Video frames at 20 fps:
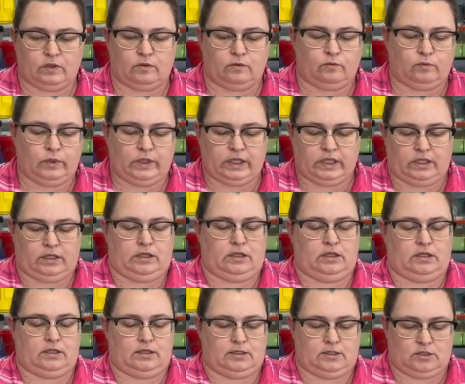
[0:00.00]

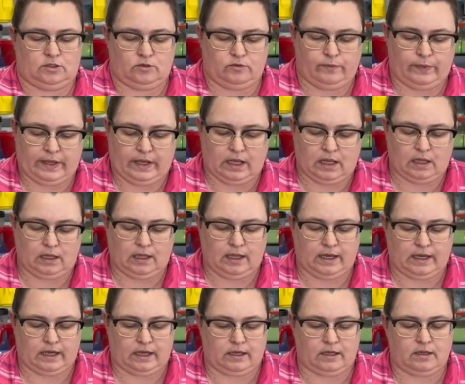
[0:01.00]
with Soap and
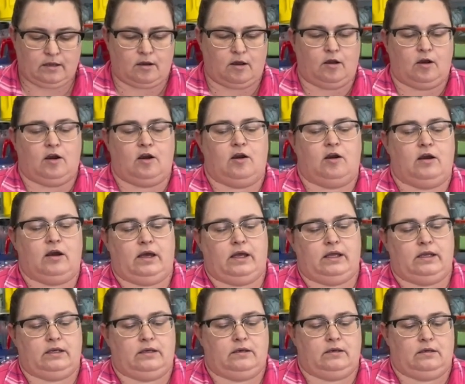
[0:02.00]
Clay
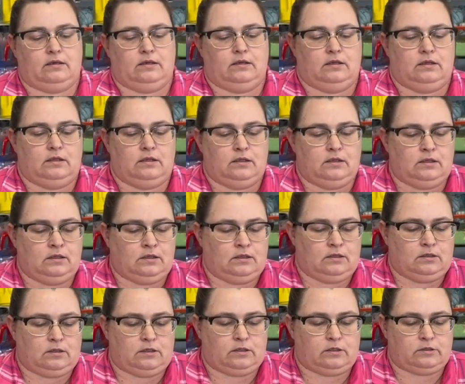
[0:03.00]
on
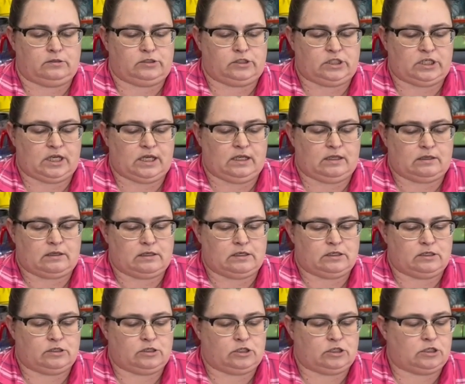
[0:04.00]
their
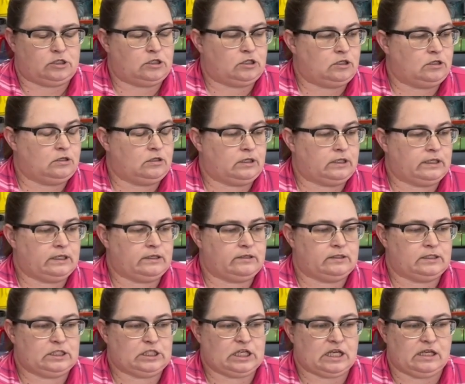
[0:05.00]
challenge. I think it
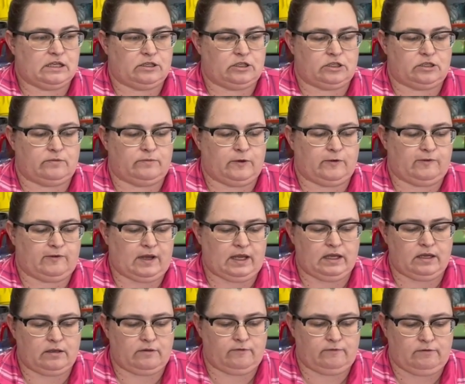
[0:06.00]
was challenge number 5
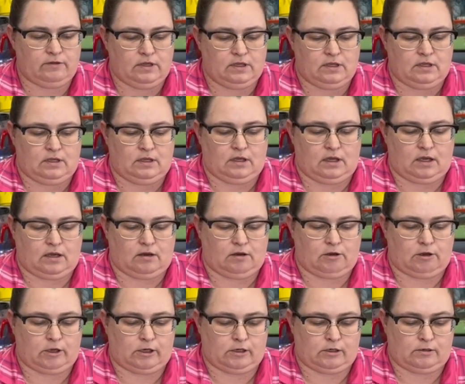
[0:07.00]

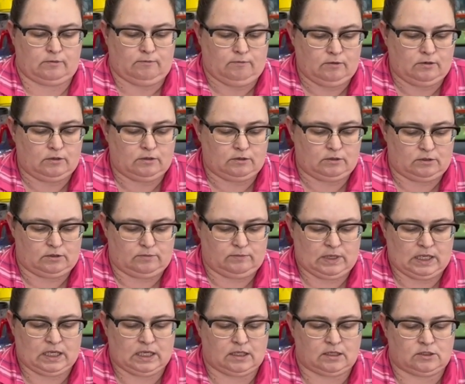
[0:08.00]
on
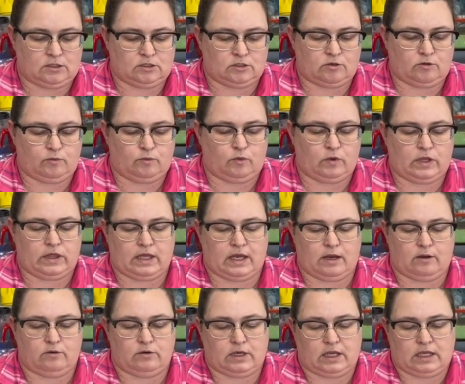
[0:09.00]
making soap
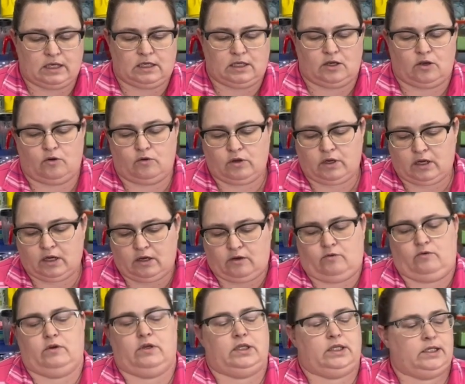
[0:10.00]
without any coconut
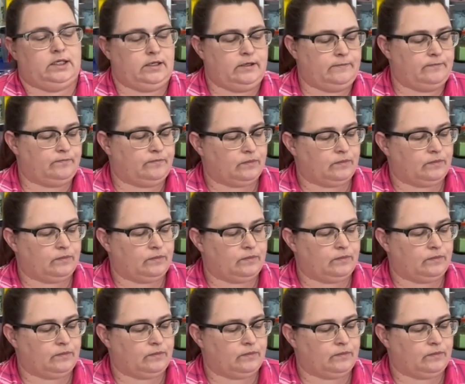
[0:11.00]
oil in it.